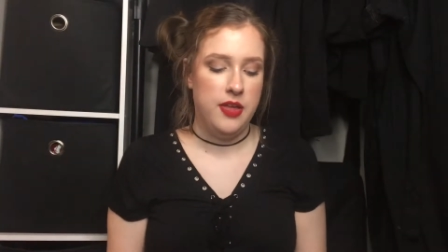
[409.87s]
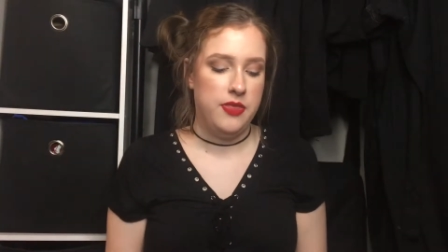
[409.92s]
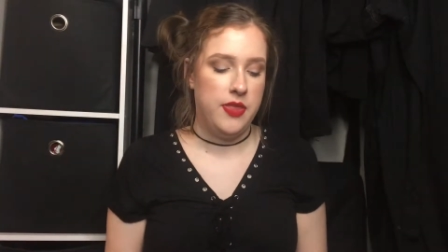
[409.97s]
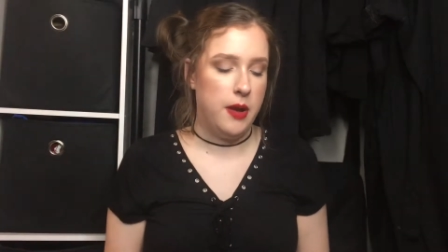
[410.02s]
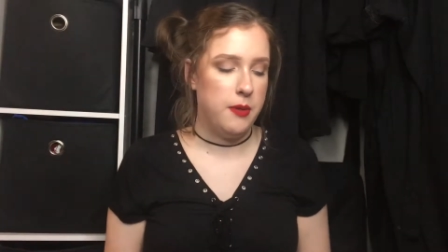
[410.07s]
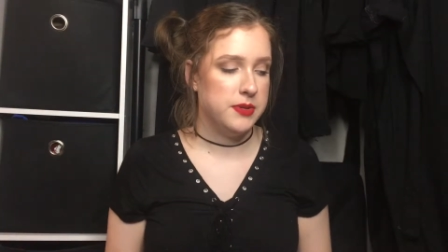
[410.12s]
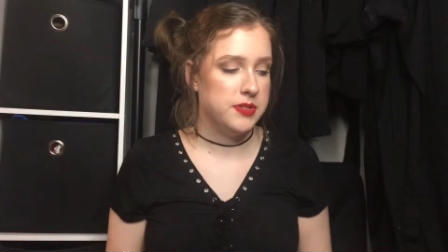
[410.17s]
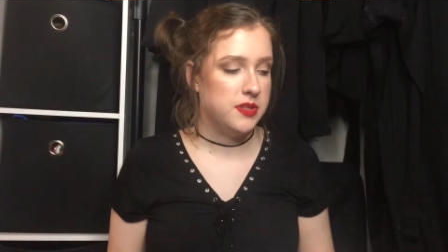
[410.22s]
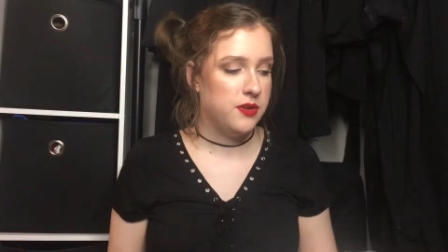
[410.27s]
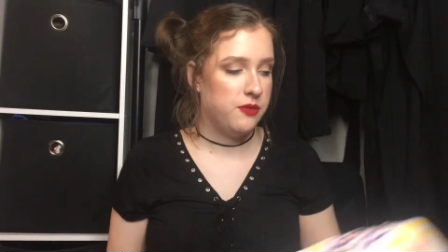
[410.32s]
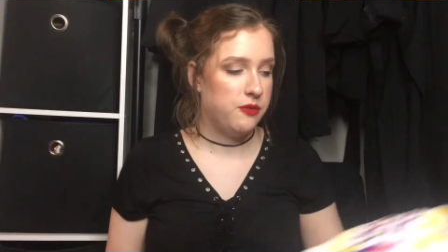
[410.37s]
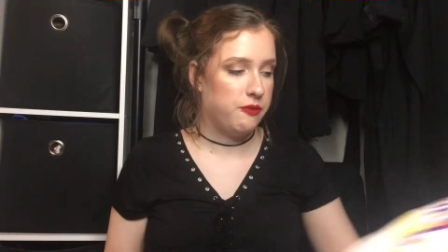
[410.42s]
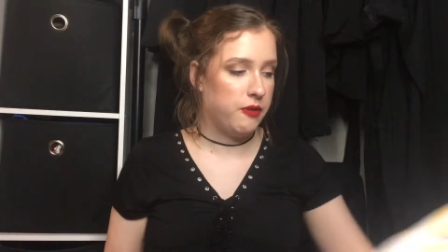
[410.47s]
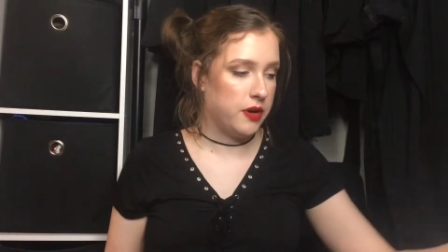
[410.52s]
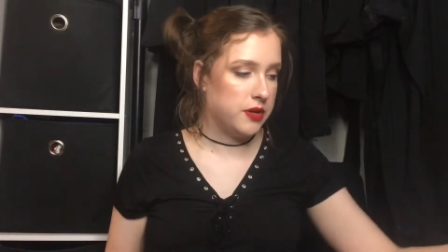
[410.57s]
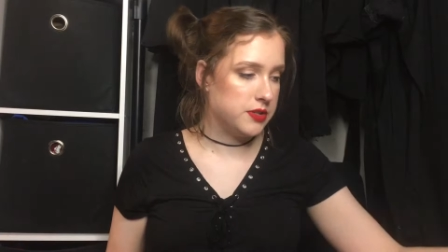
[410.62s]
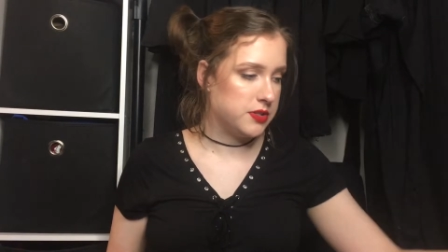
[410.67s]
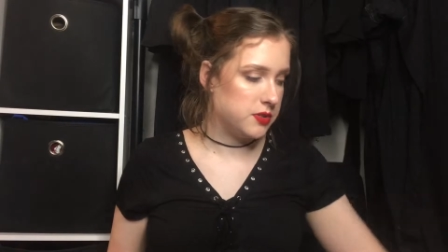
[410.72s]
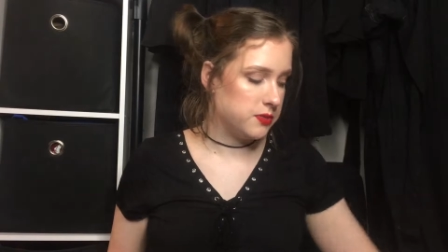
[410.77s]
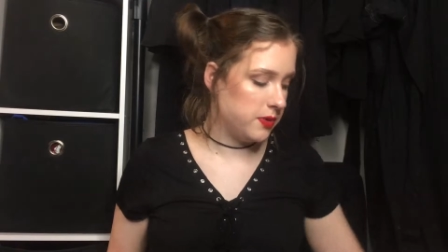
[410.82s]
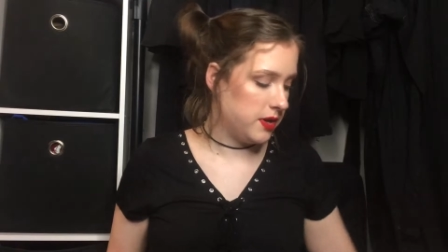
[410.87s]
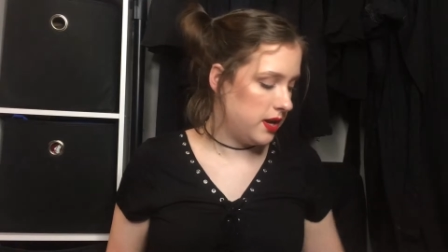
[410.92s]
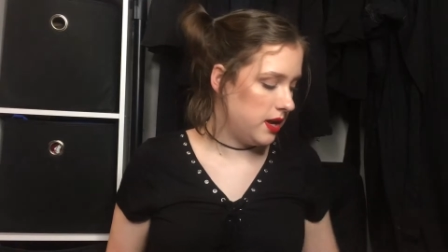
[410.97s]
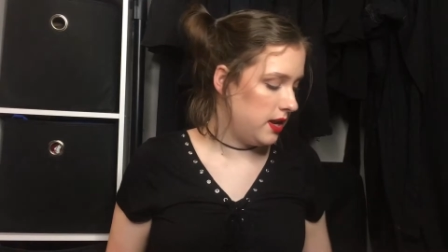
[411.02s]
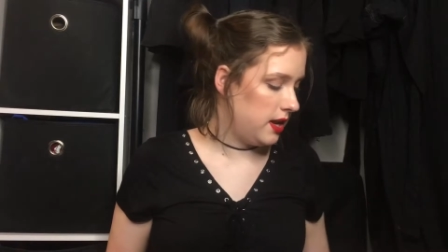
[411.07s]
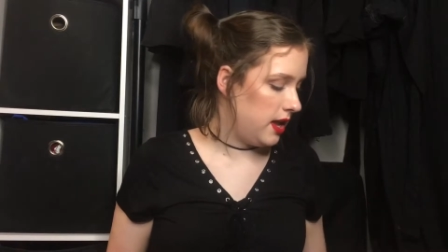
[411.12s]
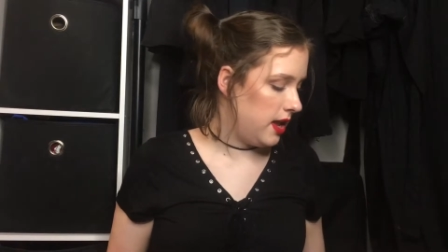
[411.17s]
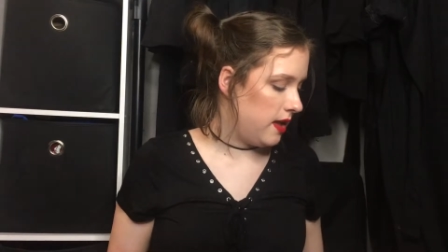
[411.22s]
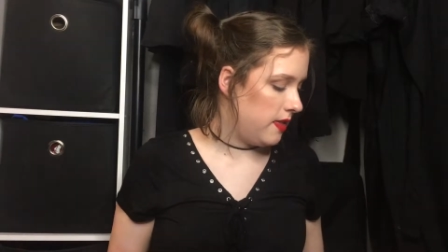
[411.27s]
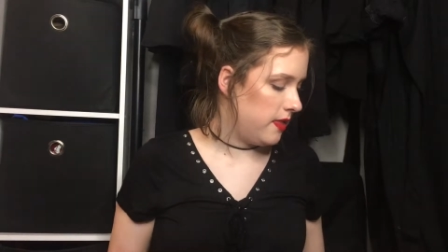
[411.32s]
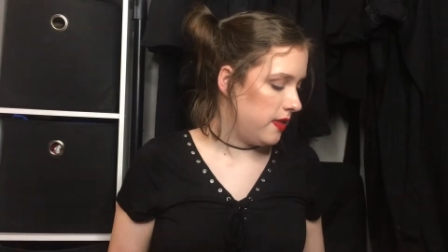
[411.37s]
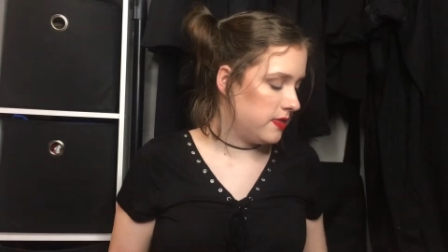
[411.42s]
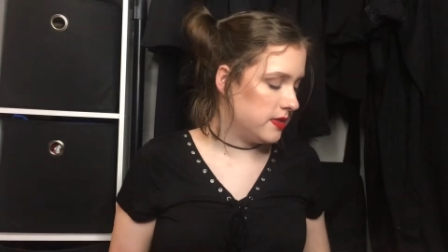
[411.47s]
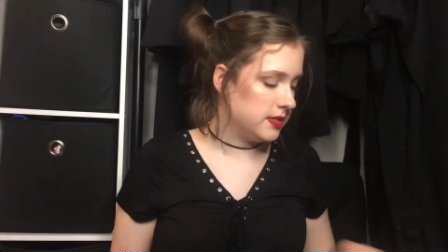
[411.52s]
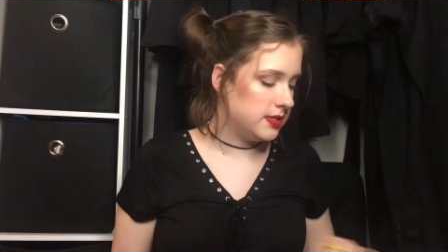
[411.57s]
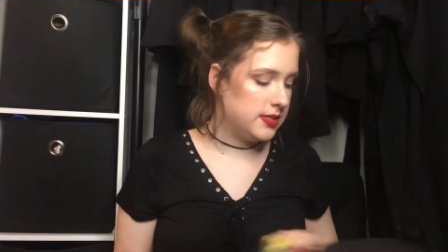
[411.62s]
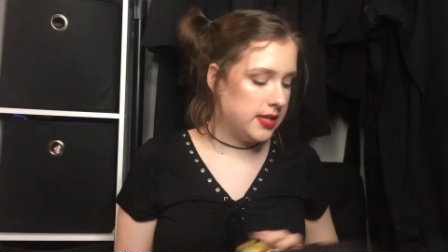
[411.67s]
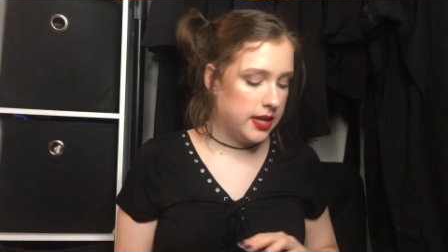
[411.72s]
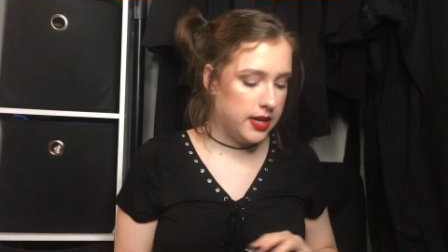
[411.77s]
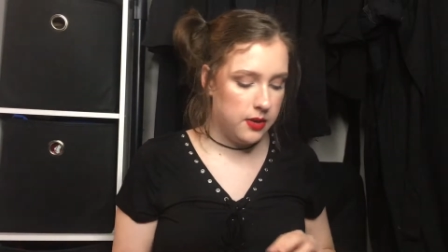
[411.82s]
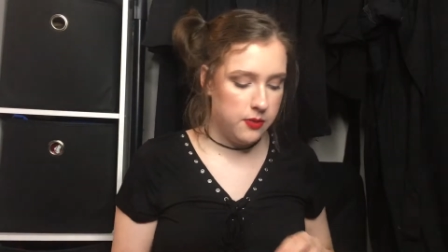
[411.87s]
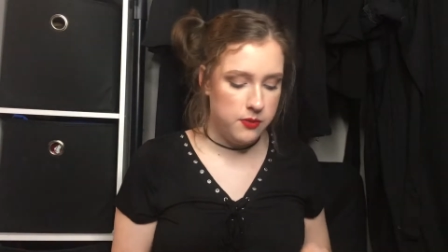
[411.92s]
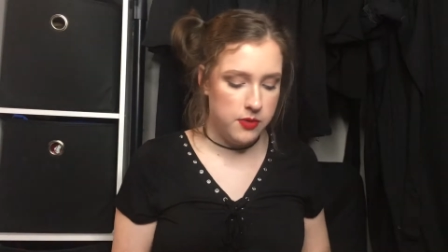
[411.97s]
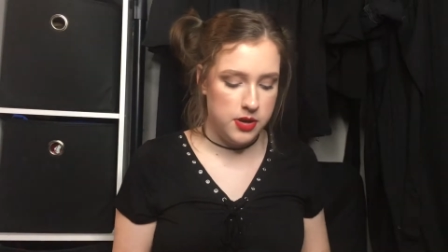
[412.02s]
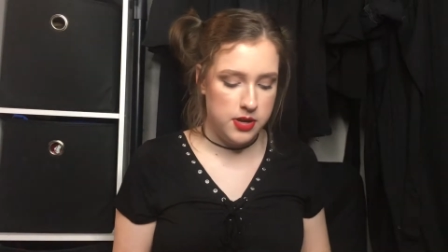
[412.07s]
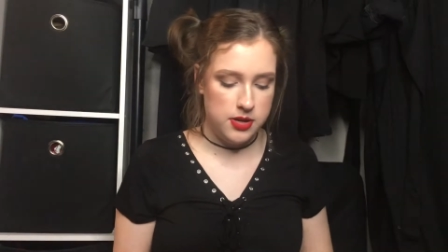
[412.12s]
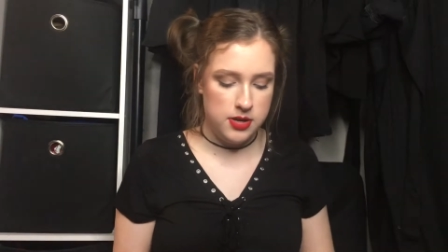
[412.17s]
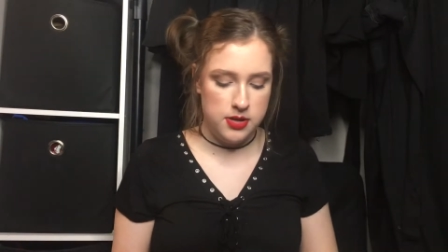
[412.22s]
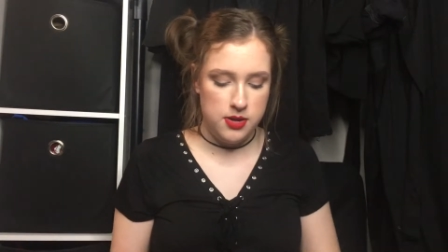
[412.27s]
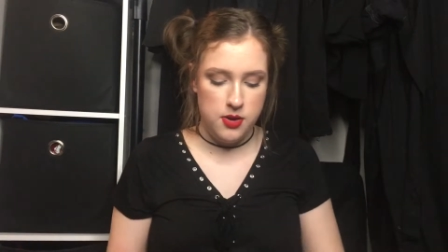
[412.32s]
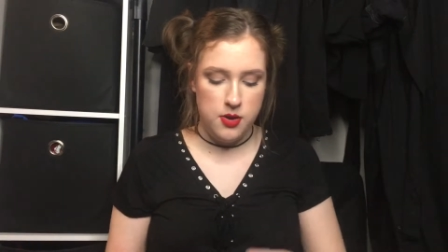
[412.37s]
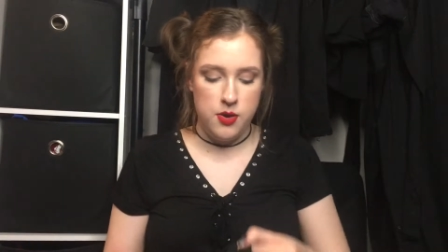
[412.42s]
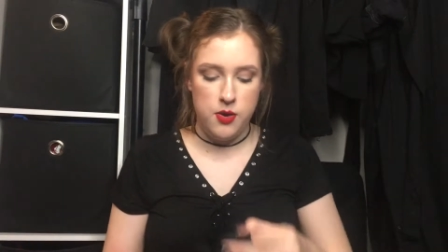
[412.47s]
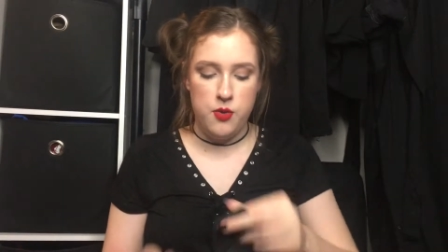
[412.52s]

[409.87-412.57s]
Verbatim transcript: that was the first one. And then the second one